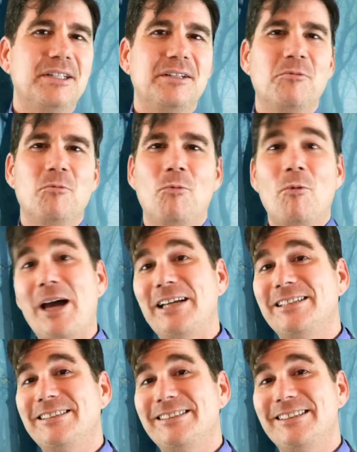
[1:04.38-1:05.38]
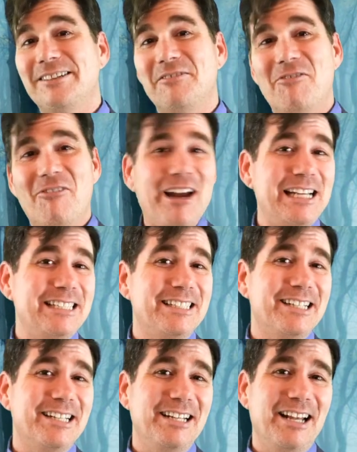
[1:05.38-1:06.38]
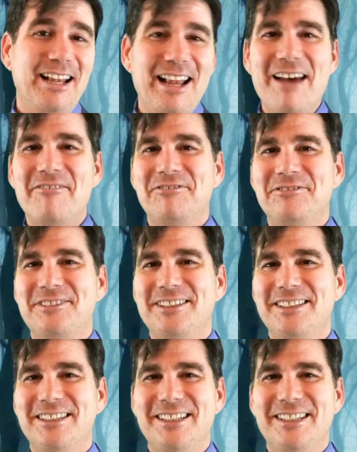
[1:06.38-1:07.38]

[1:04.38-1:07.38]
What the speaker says: and right and right and left.